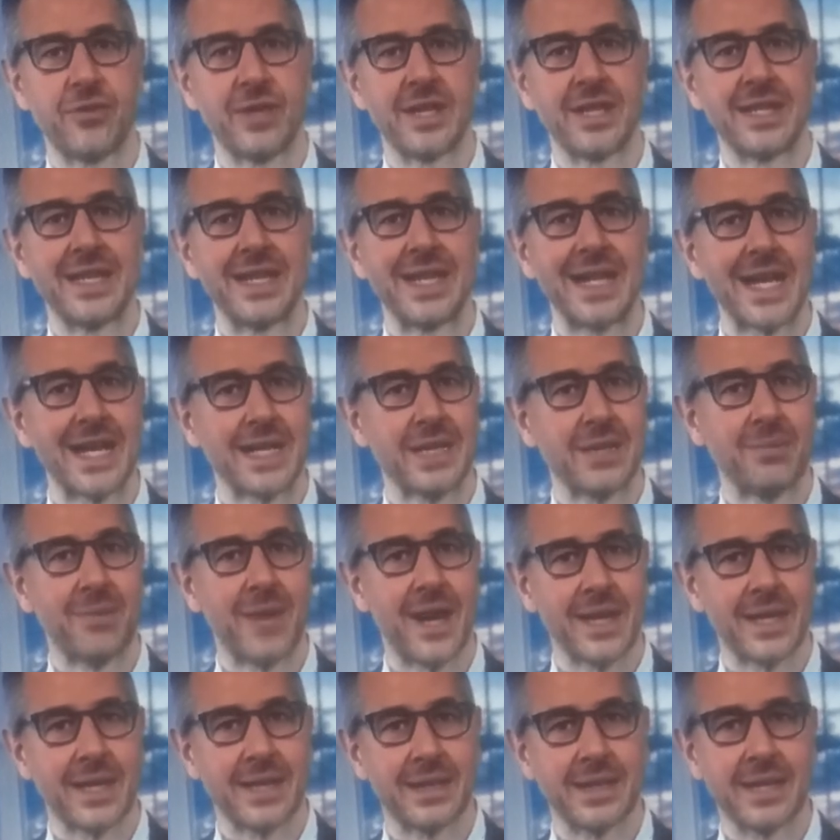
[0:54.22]
a direct
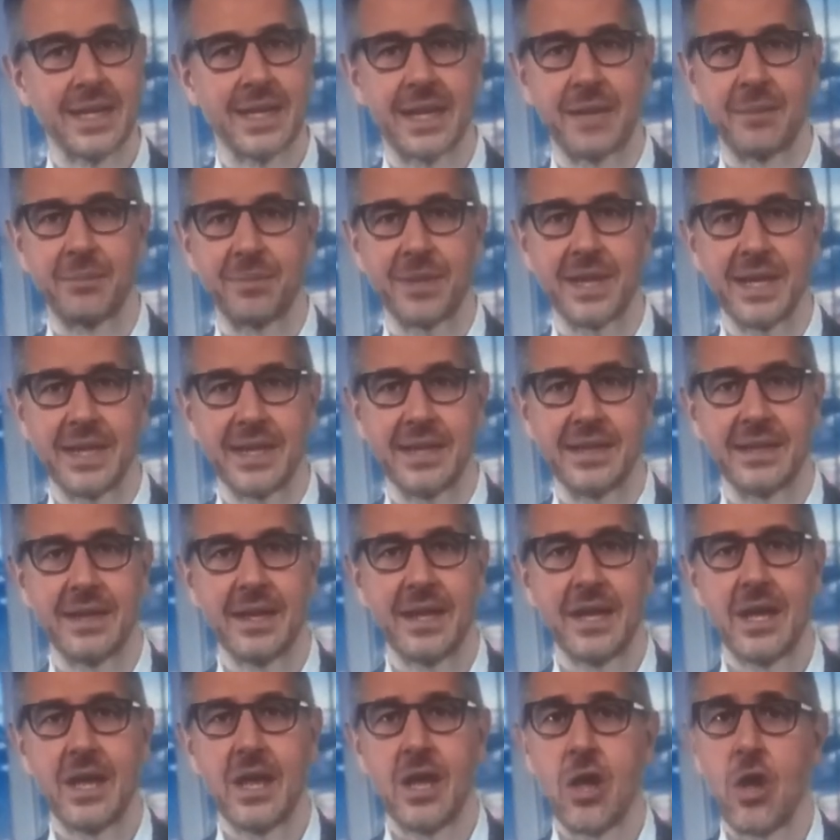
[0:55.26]
marketing campaign,
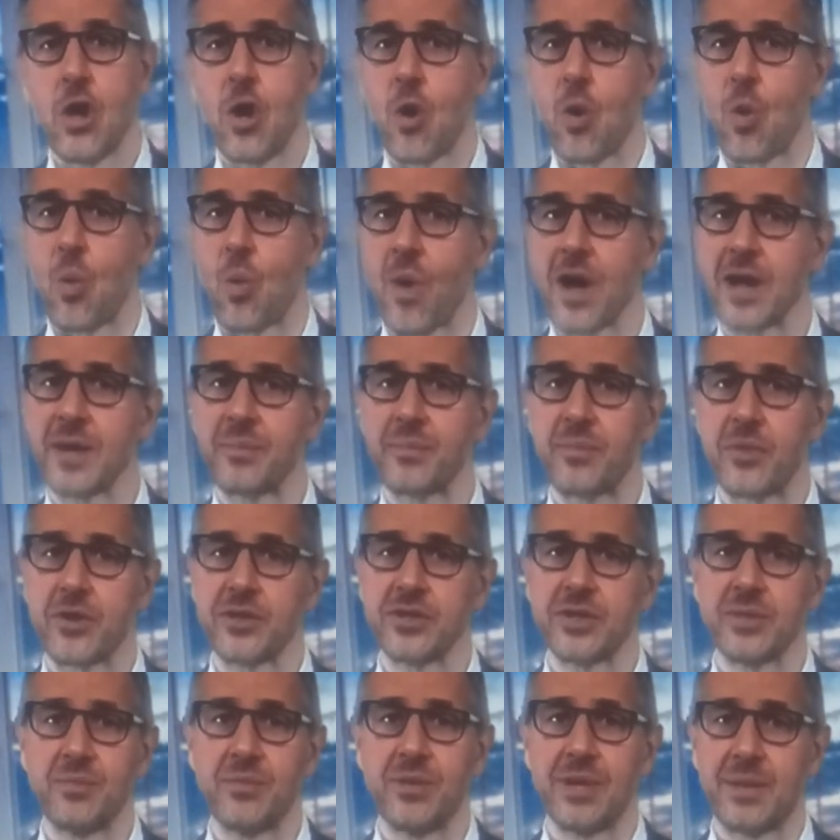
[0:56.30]
one
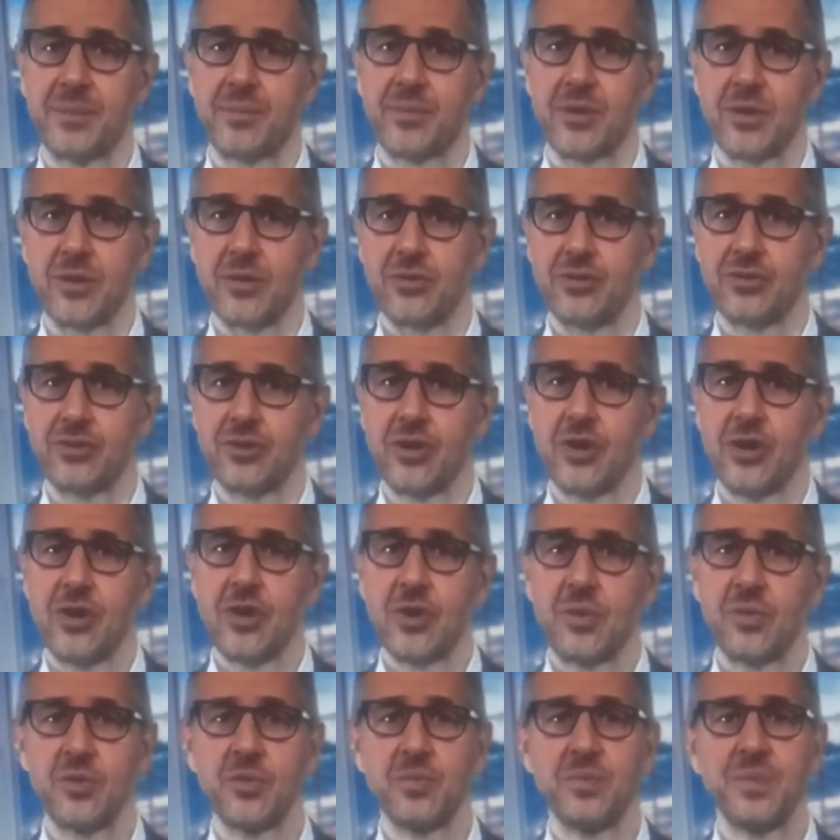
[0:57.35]
possible approach
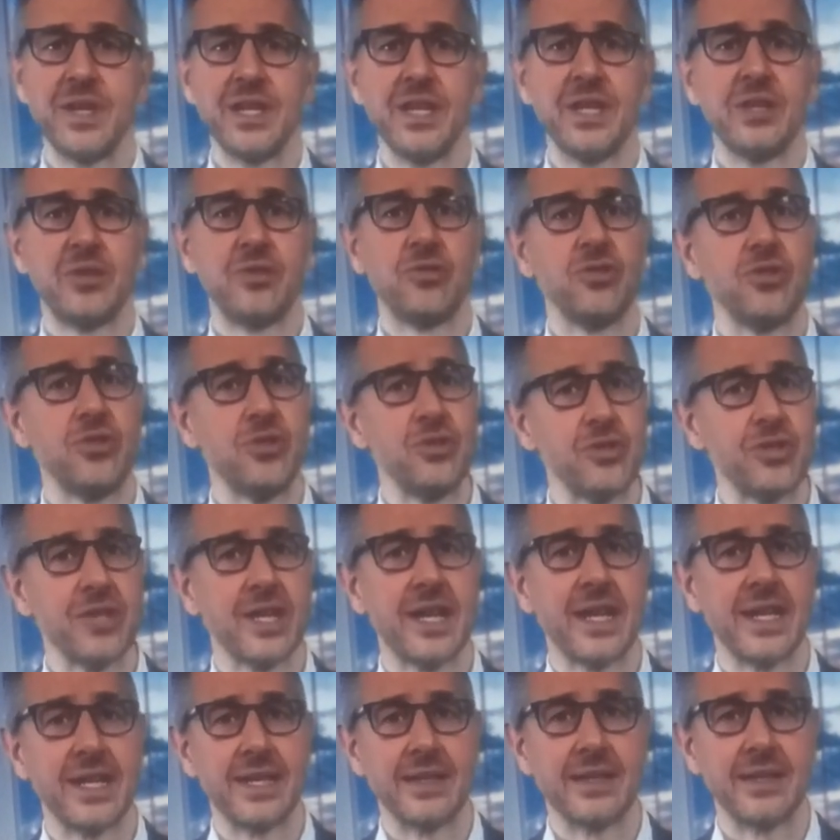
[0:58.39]
would be to use
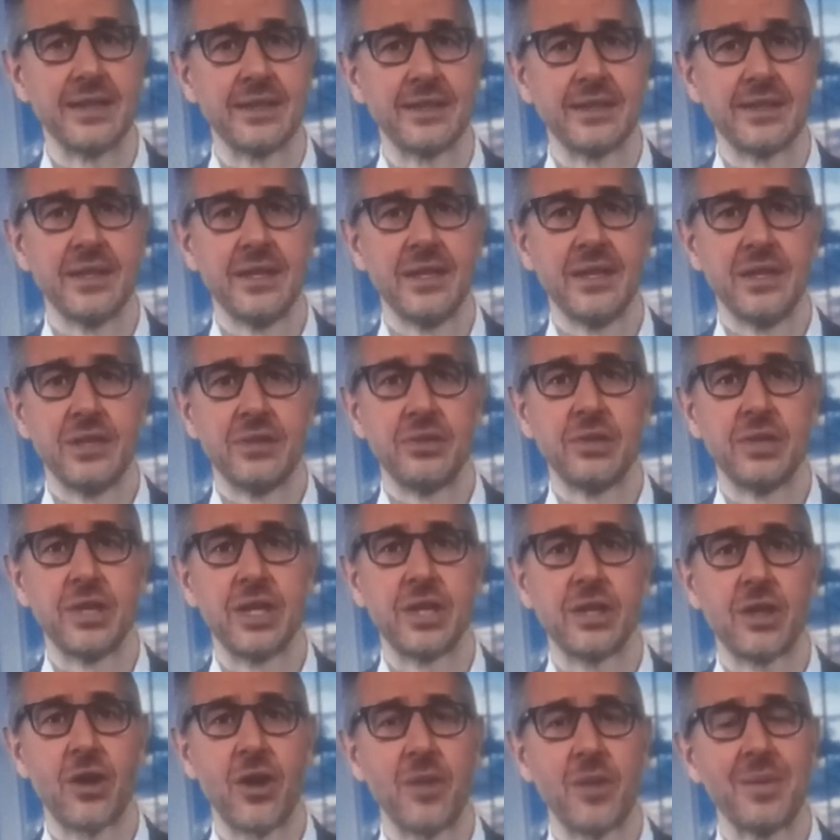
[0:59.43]
analytics to
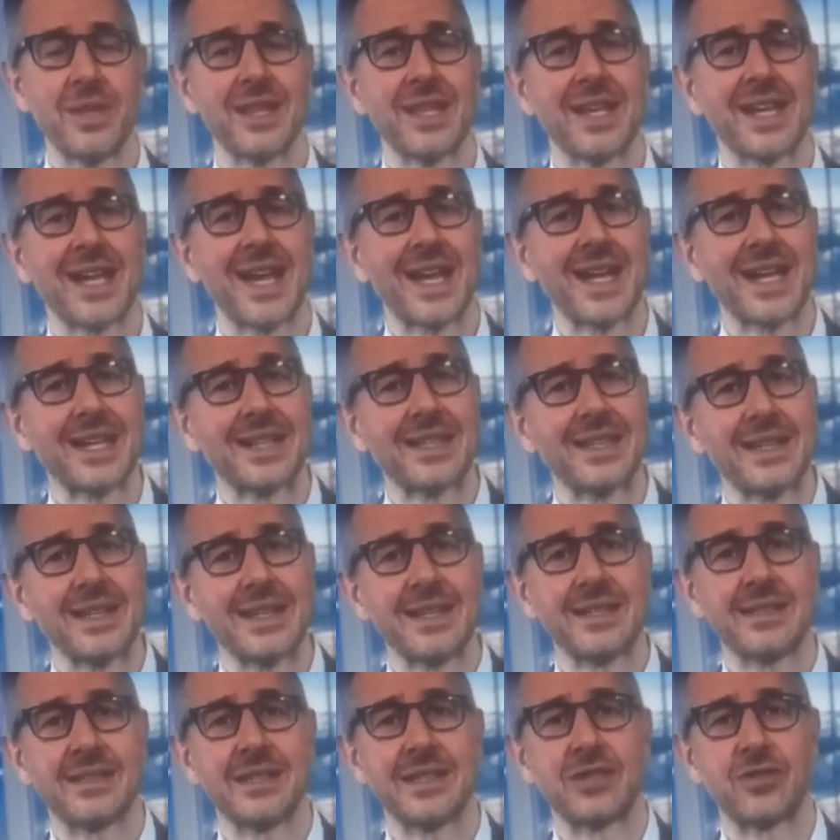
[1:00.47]
determine the
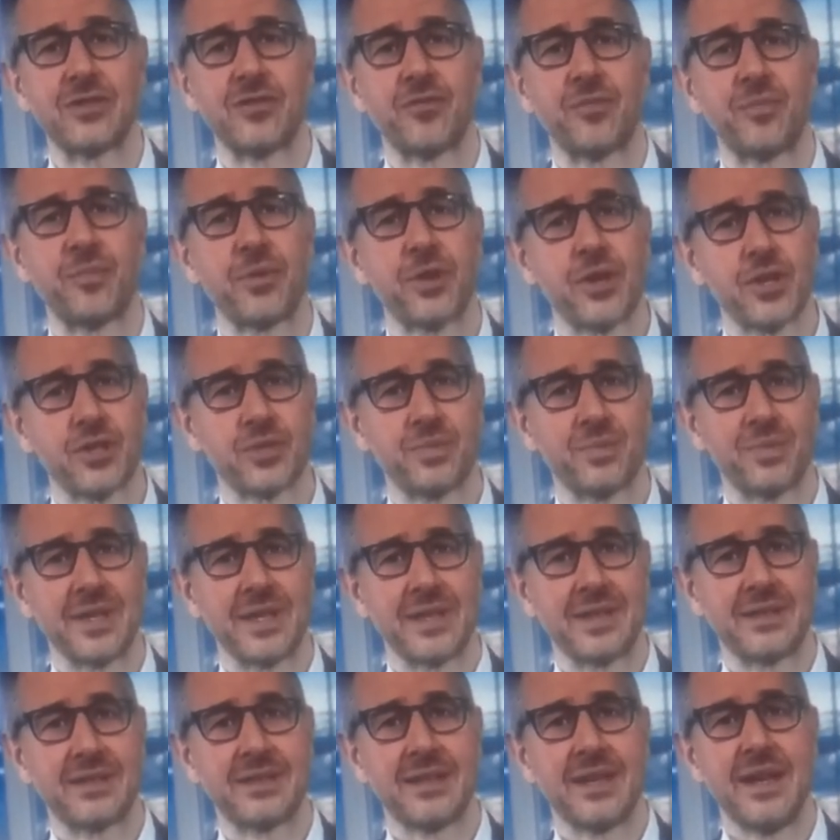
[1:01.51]
characteristics of
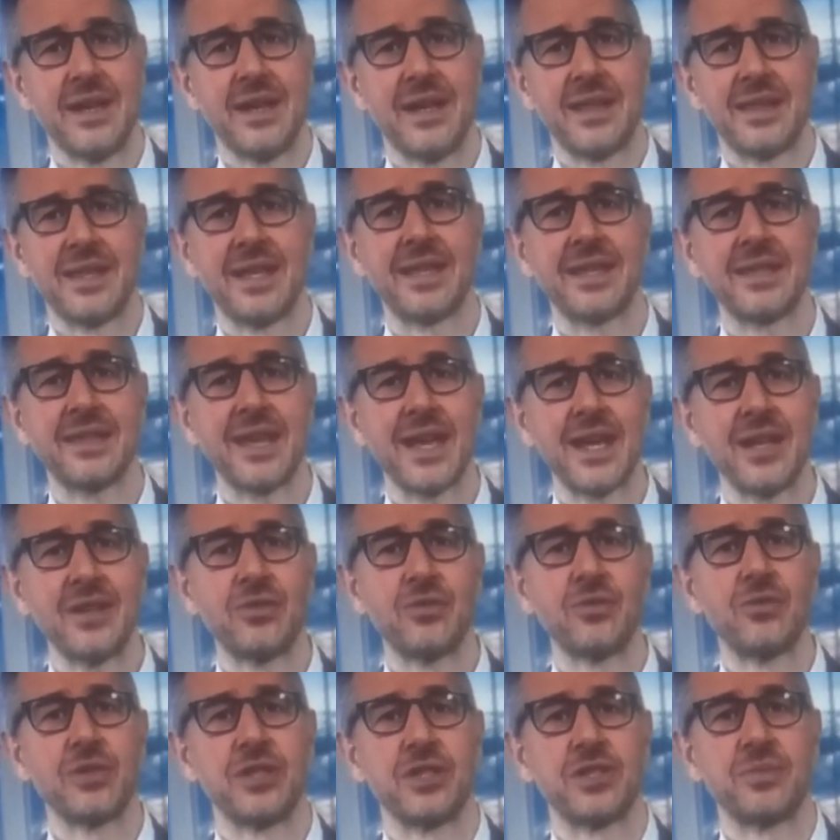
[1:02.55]
prospects that tend
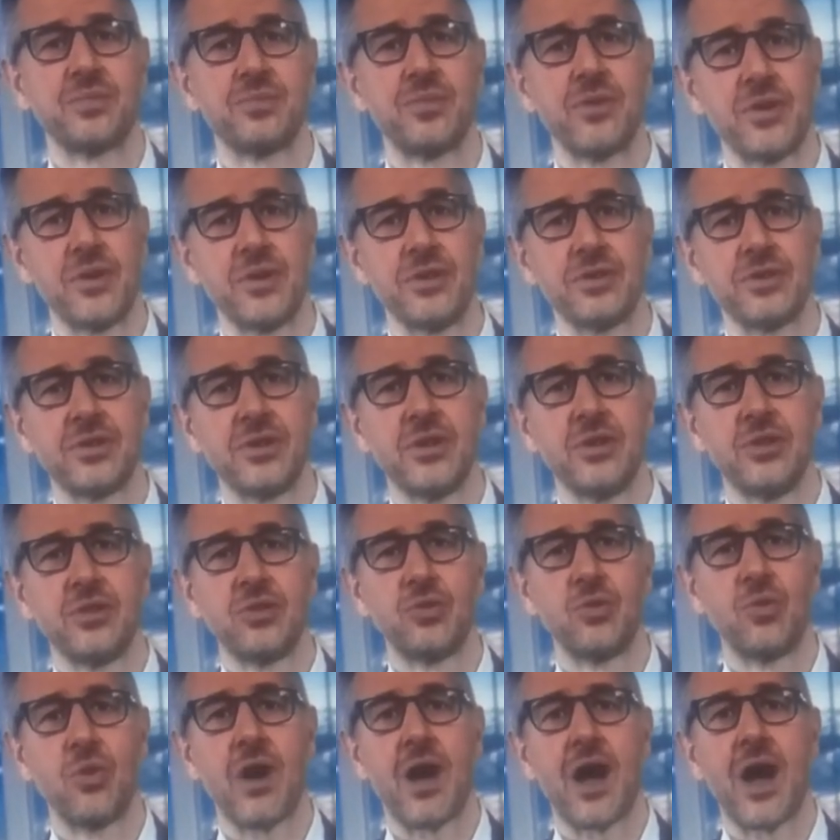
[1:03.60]
to respond
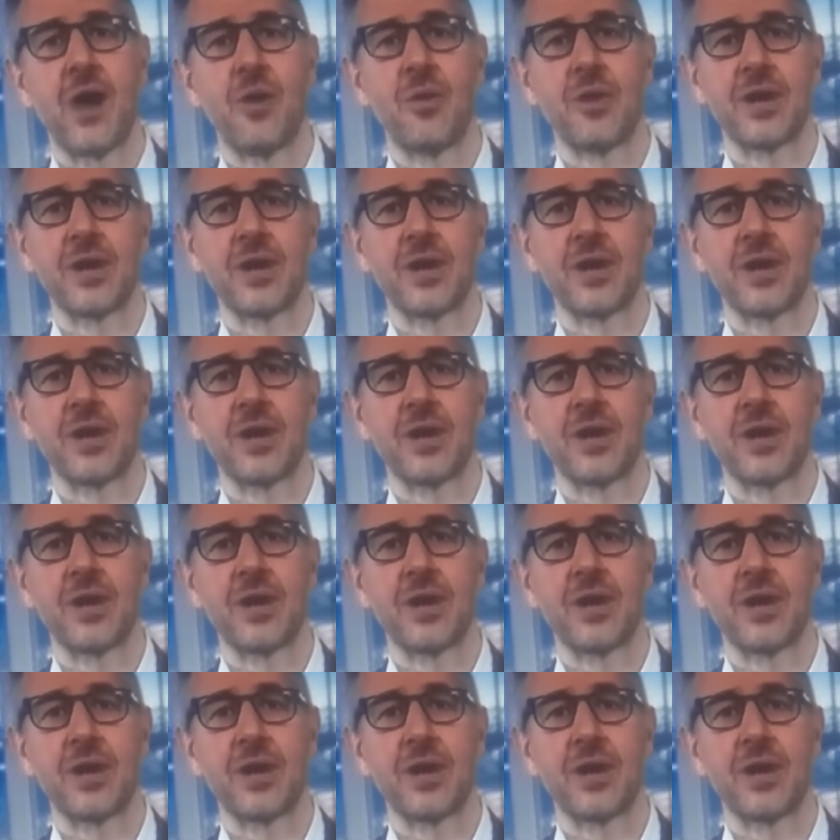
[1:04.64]
to our